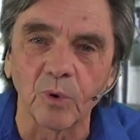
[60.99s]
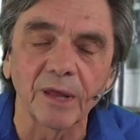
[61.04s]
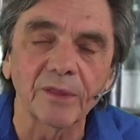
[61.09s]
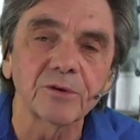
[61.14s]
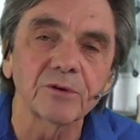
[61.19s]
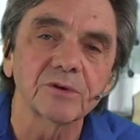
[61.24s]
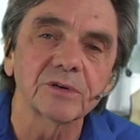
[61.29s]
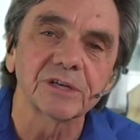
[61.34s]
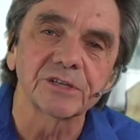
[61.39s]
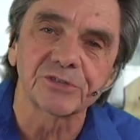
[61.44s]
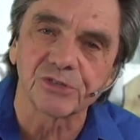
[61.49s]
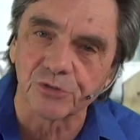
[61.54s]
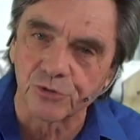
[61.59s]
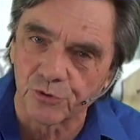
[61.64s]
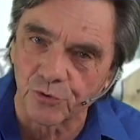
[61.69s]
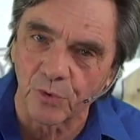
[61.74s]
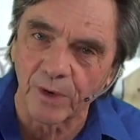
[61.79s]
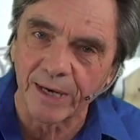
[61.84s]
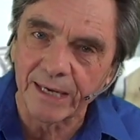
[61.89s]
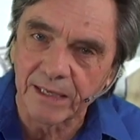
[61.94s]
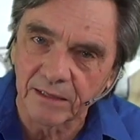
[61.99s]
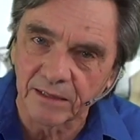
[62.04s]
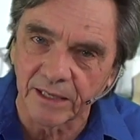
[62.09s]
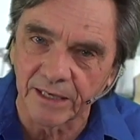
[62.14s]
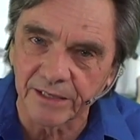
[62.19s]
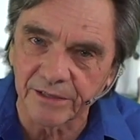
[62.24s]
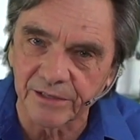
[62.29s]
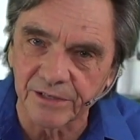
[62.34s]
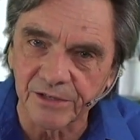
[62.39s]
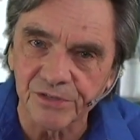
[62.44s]
whether it's a drain
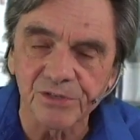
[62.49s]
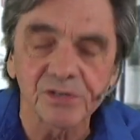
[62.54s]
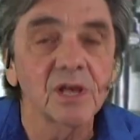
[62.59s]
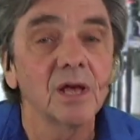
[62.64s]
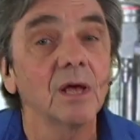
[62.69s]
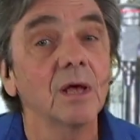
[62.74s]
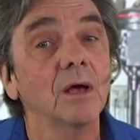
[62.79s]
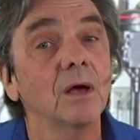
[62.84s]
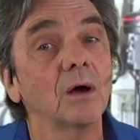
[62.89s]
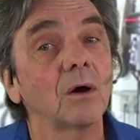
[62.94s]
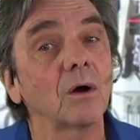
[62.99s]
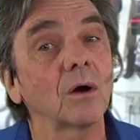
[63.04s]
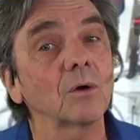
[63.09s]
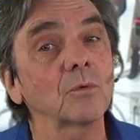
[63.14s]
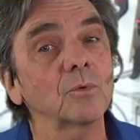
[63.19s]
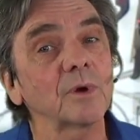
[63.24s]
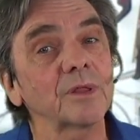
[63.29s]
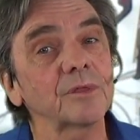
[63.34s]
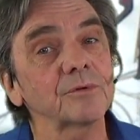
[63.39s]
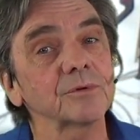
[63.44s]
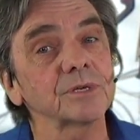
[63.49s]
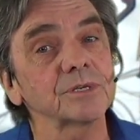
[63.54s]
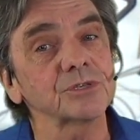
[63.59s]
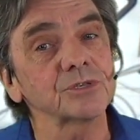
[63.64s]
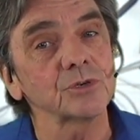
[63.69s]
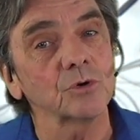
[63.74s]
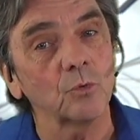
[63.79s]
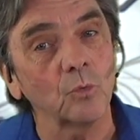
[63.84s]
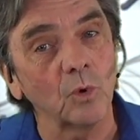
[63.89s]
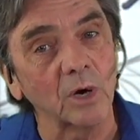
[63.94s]
like this or whether
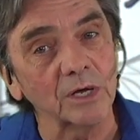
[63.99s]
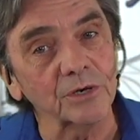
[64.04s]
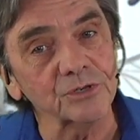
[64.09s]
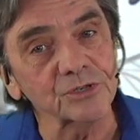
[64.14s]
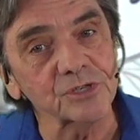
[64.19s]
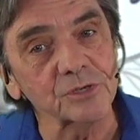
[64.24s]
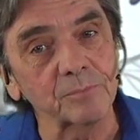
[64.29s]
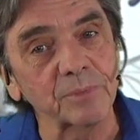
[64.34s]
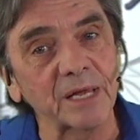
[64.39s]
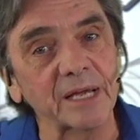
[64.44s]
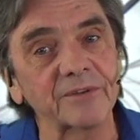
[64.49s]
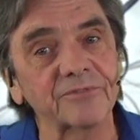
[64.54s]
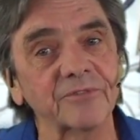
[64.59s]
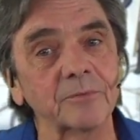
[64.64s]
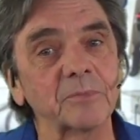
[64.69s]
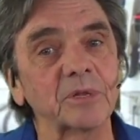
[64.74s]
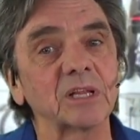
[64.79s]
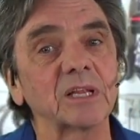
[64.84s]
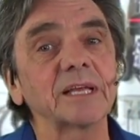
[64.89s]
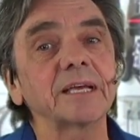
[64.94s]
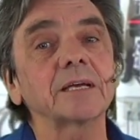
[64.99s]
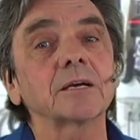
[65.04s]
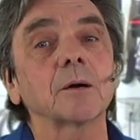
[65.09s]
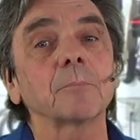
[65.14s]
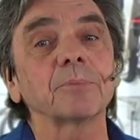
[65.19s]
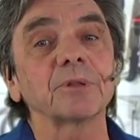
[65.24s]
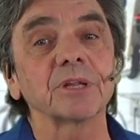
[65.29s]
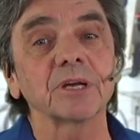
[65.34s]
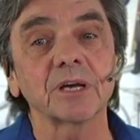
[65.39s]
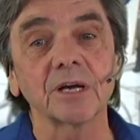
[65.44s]
it's your water supply from the lake
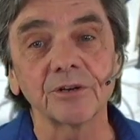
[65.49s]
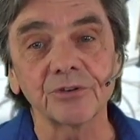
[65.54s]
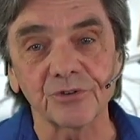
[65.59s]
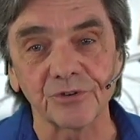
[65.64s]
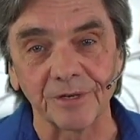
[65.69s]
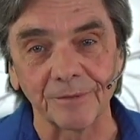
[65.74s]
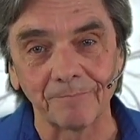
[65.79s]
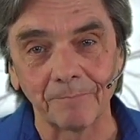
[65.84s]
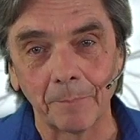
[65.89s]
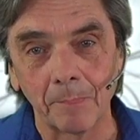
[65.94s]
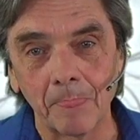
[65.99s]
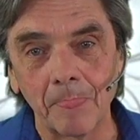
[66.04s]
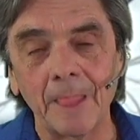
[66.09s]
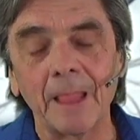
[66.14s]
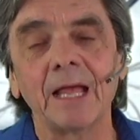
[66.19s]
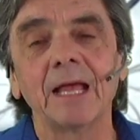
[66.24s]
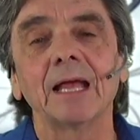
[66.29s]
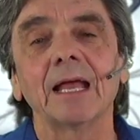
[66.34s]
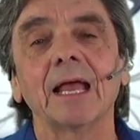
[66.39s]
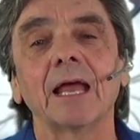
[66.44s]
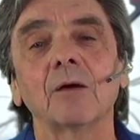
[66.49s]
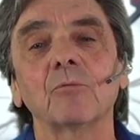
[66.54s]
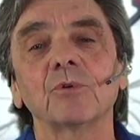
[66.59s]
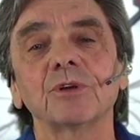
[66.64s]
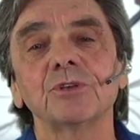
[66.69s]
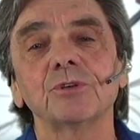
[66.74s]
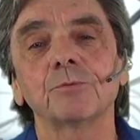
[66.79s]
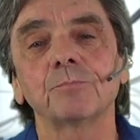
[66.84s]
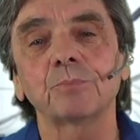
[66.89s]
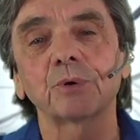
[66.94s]
up in the country. And
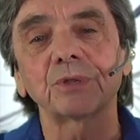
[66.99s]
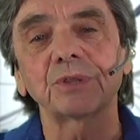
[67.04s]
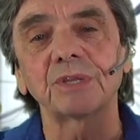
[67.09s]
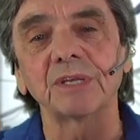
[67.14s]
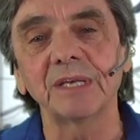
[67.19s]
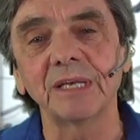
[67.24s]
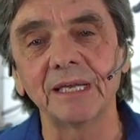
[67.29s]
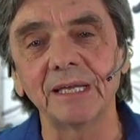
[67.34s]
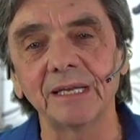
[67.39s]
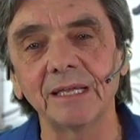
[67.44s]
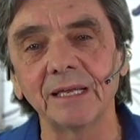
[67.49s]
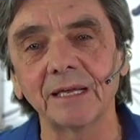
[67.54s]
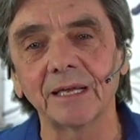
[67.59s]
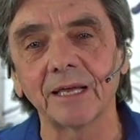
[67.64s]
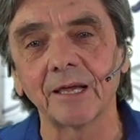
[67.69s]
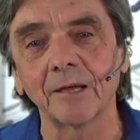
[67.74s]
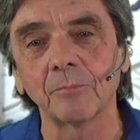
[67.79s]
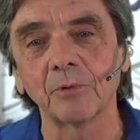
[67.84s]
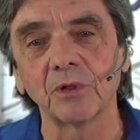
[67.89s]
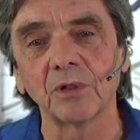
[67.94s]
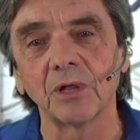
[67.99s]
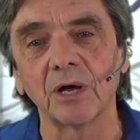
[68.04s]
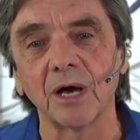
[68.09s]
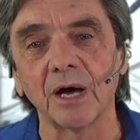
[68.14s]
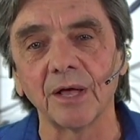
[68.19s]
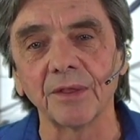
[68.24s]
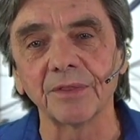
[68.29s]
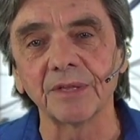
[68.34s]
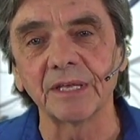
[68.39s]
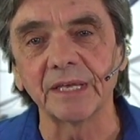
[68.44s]
when you put the heating cable
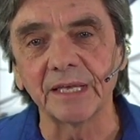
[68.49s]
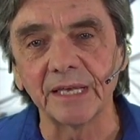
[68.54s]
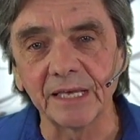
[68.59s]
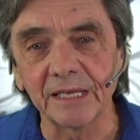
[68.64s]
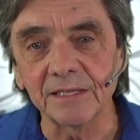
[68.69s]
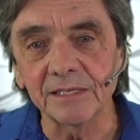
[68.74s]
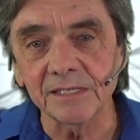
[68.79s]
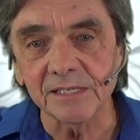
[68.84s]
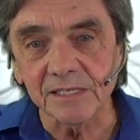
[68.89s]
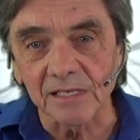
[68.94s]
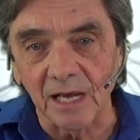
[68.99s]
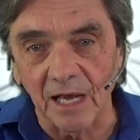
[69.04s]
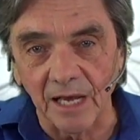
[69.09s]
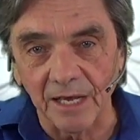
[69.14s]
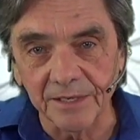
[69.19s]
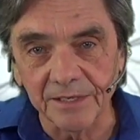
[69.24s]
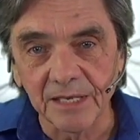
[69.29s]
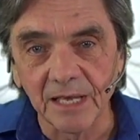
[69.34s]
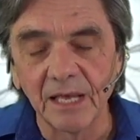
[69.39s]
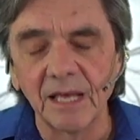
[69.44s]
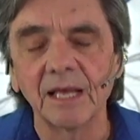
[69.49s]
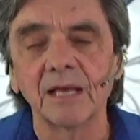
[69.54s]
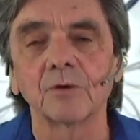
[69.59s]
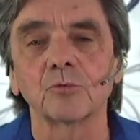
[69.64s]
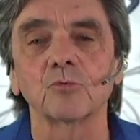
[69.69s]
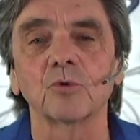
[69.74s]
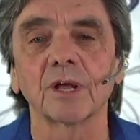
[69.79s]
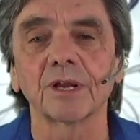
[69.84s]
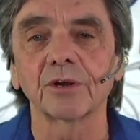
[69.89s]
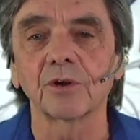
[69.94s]
on the inside,
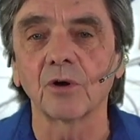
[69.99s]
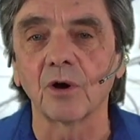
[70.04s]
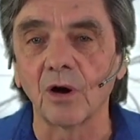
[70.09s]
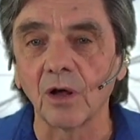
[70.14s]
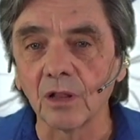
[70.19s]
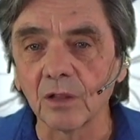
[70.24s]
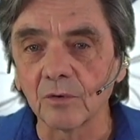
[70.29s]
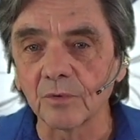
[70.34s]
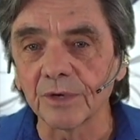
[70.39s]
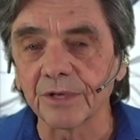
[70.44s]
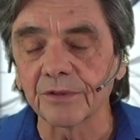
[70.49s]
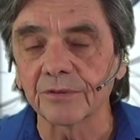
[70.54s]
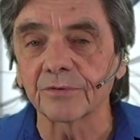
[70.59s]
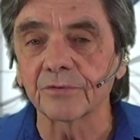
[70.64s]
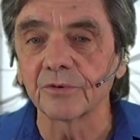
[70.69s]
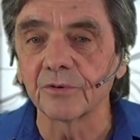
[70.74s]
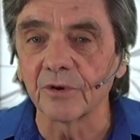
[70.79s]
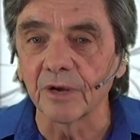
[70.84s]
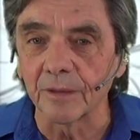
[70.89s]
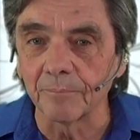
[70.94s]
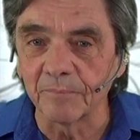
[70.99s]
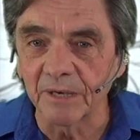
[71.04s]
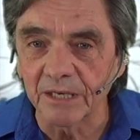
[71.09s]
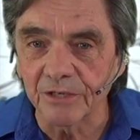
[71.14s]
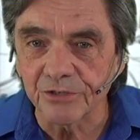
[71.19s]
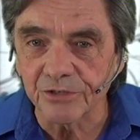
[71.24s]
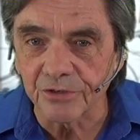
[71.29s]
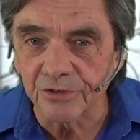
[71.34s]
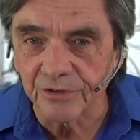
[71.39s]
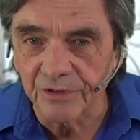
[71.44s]
run it all the way through and
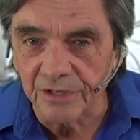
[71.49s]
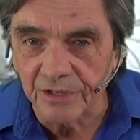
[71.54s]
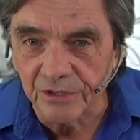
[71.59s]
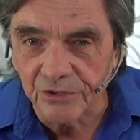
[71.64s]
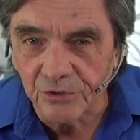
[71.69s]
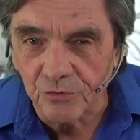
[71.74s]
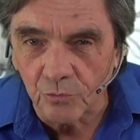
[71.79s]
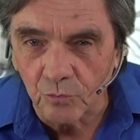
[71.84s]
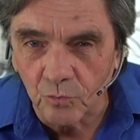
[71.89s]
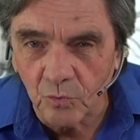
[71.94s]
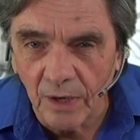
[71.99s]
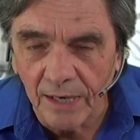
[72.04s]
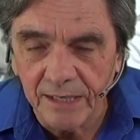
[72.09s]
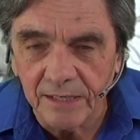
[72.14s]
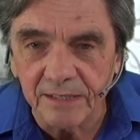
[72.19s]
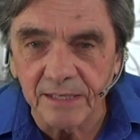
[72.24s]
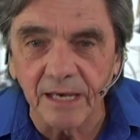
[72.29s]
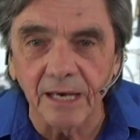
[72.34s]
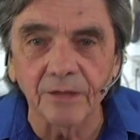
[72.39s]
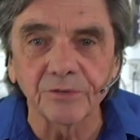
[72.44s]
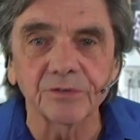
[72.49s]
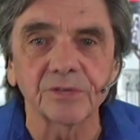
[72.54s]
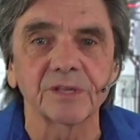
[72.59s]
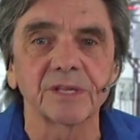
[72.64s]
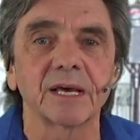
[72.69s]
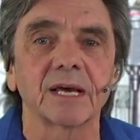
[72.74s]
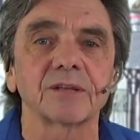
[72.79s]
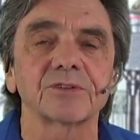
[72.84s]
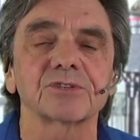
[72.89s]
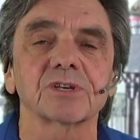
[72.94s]
make sure that it's right down to
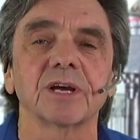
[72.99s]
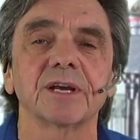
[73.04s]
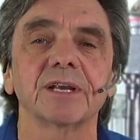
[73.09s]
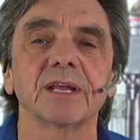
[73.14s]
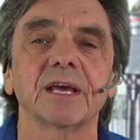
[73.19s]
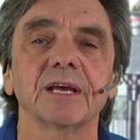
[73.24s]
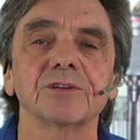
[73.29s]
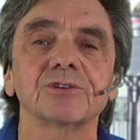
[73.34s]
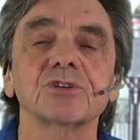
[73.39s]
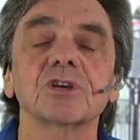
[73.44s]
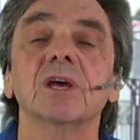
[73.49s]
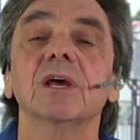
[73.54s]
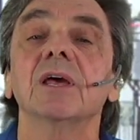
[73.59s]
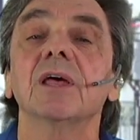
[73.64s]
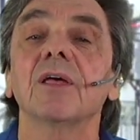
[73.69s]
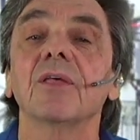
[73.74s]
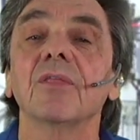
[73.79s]
the outside edge.